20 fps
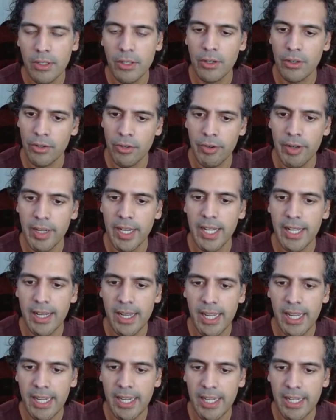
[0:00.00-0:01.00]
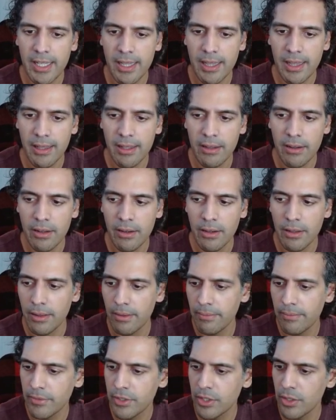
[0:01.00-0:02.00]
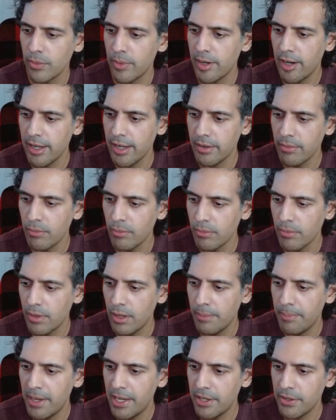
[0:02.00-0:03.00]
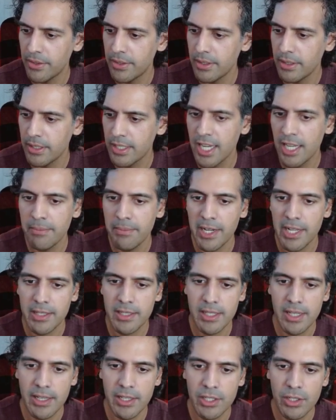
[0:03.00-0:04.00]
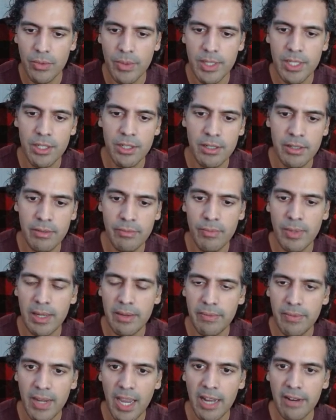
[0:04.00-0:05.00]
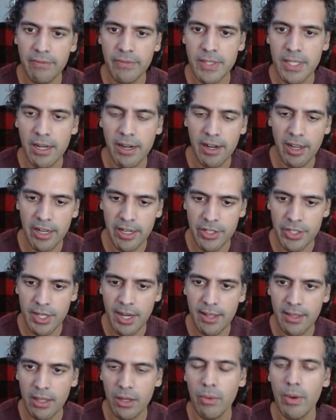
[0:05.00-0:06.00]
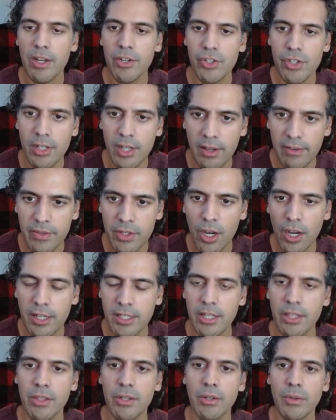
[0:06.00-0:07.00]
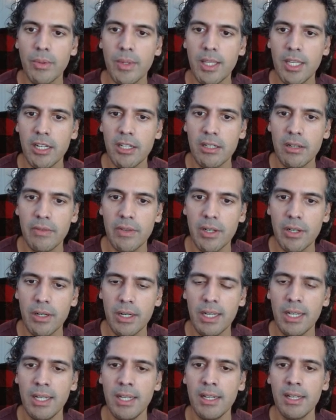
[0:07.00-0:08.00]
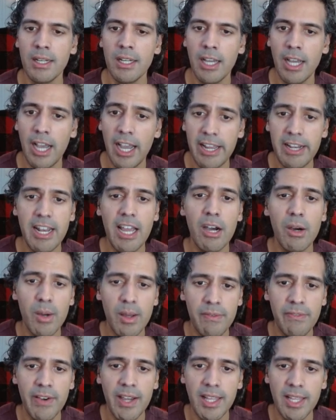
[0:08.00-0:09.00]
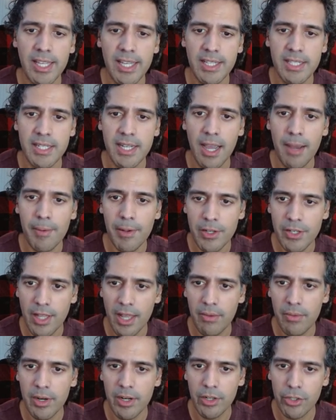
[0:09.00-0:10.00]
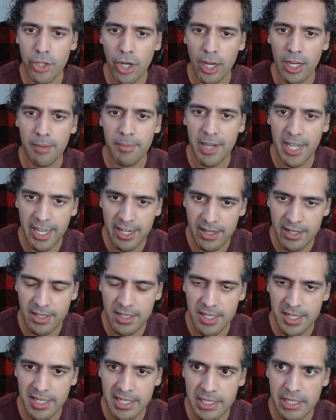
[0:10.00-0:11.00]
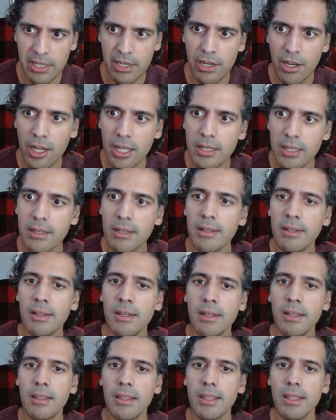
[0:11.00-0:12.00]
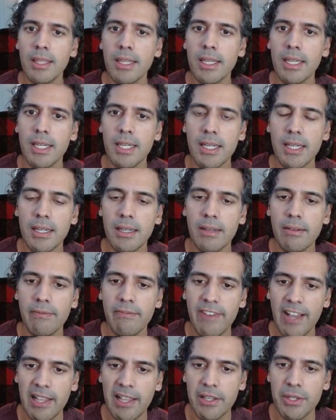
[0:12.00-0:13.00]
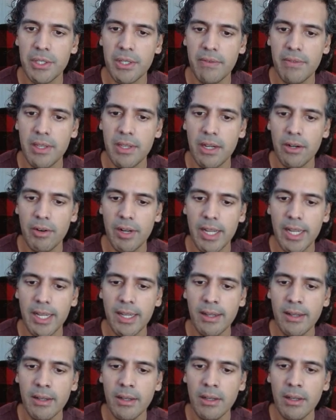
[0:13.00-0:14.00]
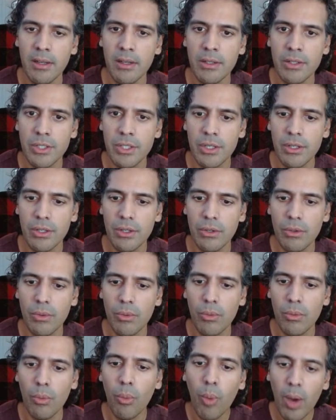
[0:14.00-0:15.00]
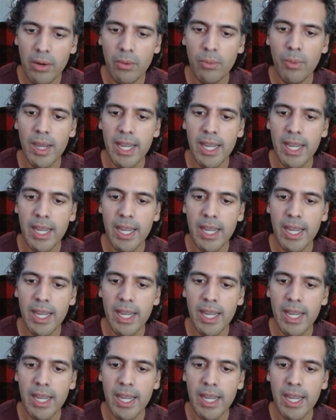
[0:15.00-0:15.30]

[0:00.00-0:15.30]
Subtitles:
create a, so we're at about 10 minutes in, so we've kind of started understanding the question. I've talked it through with the interviewer. I now have finally established that we're talking about indices and not the values of the array. So one